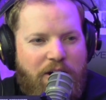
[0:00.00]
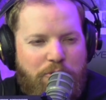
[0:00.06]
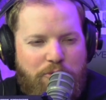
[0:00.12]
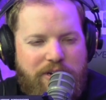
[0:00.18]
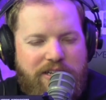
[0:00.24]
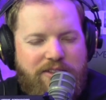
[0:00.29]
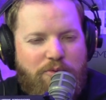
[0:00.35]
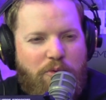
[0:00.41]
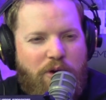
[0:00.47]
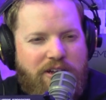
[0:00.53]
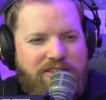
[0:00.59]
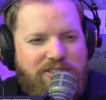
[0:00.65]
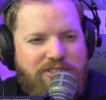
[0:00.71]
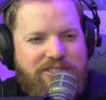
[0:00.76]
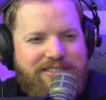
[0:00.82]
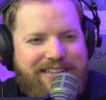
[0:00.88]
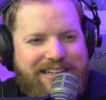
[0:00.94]
I'll read the one
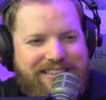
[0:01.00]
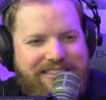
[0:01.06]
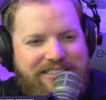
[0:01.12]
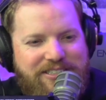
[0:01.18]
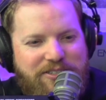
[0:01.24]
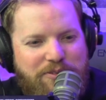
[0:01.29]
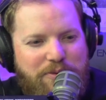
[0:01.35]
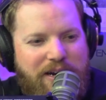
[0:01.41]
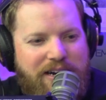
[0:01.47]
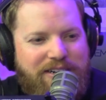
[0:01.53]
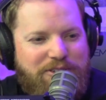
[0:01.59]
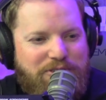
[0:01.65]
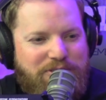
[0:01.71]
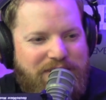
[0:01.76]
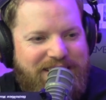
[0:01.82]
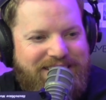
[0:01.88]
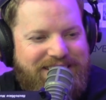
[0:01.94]
just slightly to the right or
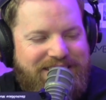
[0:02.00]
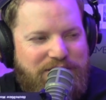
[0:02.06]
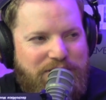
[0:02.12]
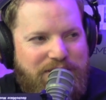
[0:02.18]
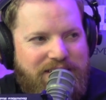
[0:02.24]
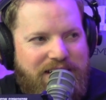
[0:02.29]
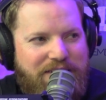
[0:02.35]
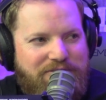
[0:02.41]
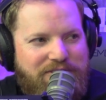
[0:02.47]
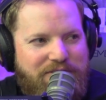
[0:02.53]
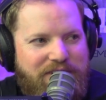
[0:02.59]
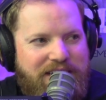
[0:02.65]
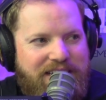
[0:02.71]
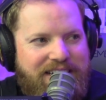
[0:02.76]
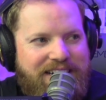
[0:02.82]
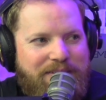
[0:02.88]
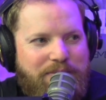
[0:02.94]
slightly to the left of
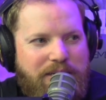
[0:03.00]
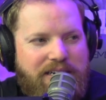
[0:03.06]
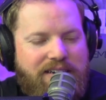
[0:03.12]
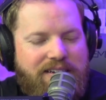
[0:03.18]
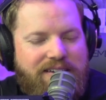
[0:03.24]
it, and I'm like,